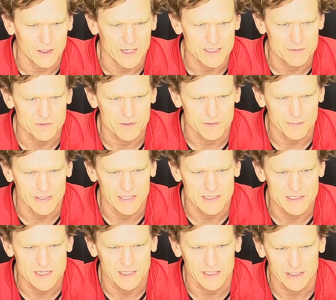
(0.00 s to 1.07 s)
has been
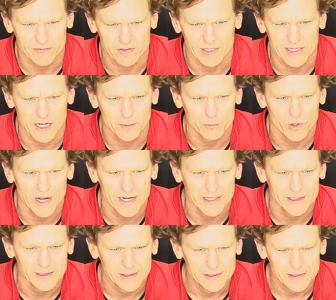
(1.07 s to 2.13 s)
significantly
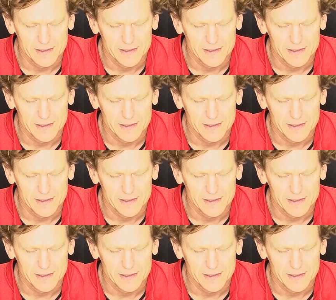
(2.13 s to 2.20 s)
upgraded.